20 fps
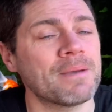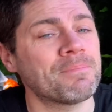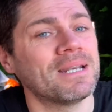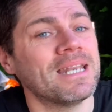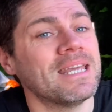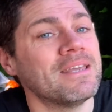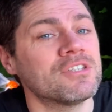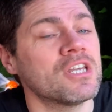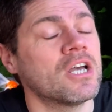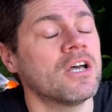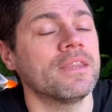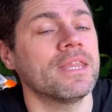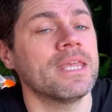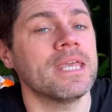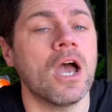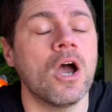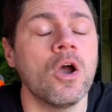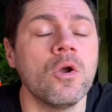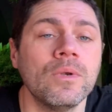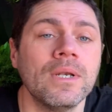leaves aren't
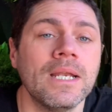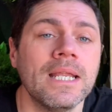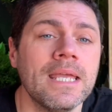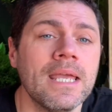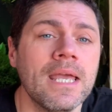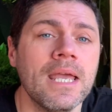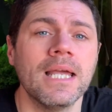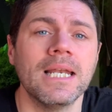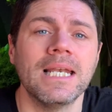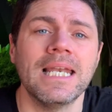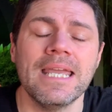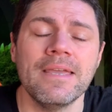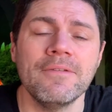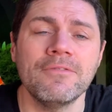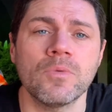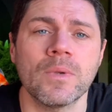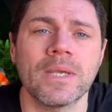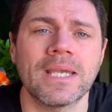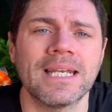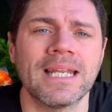the only
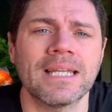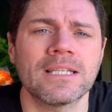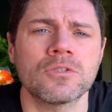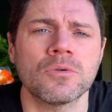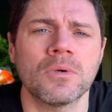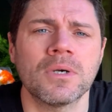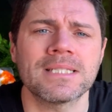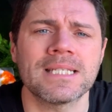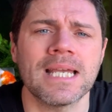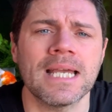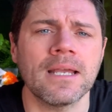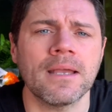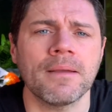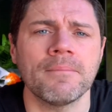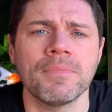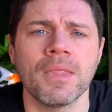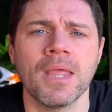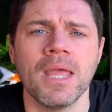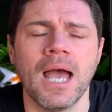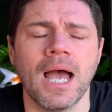leaves we can add to our tank.
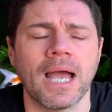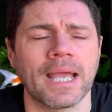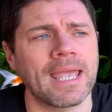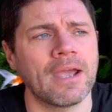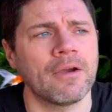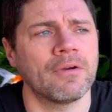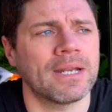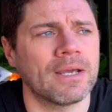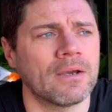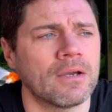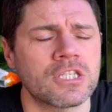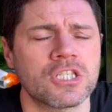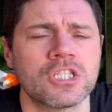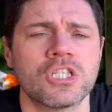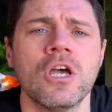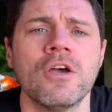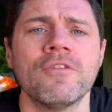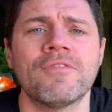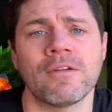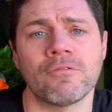I carried out a
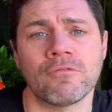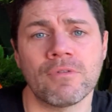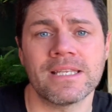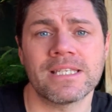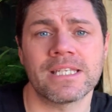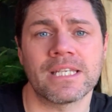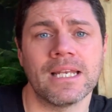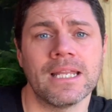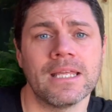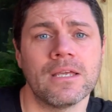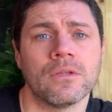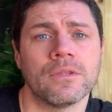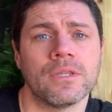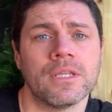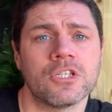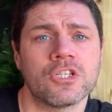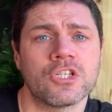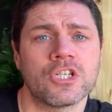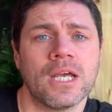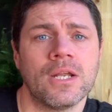survey recently on
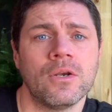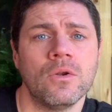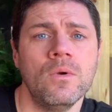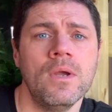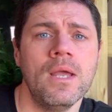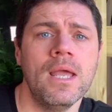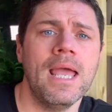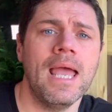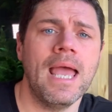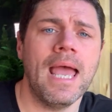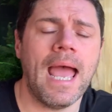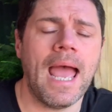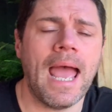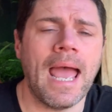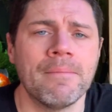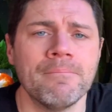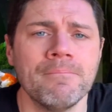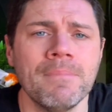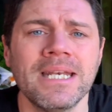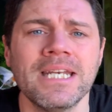this channel,
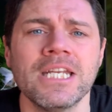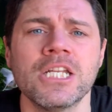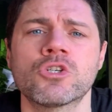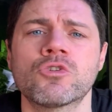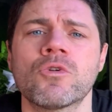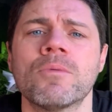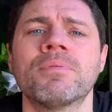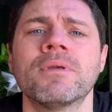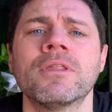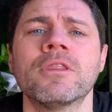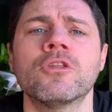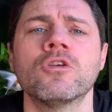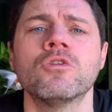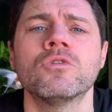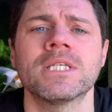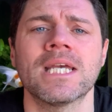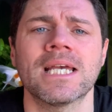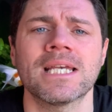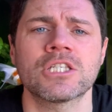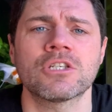and many shrimp
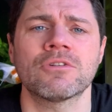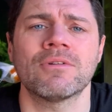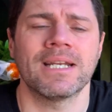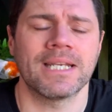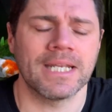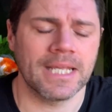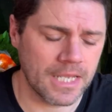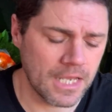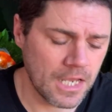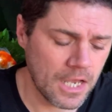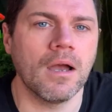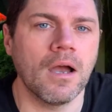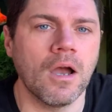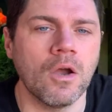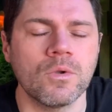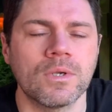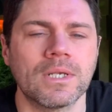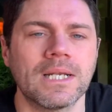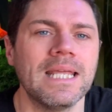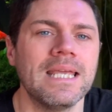enthusiasts are adding
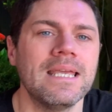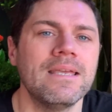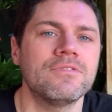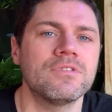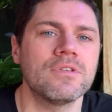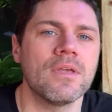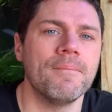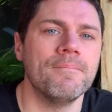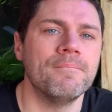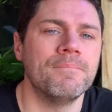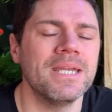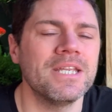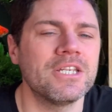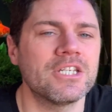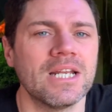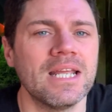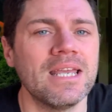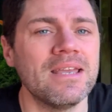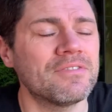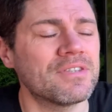oak leaves, beech
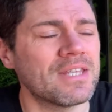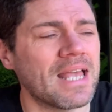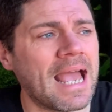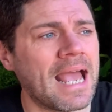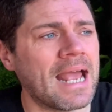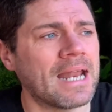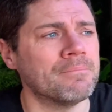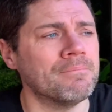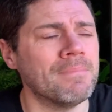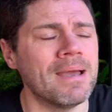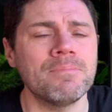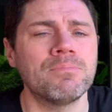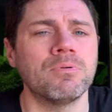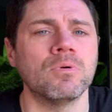leaves and maple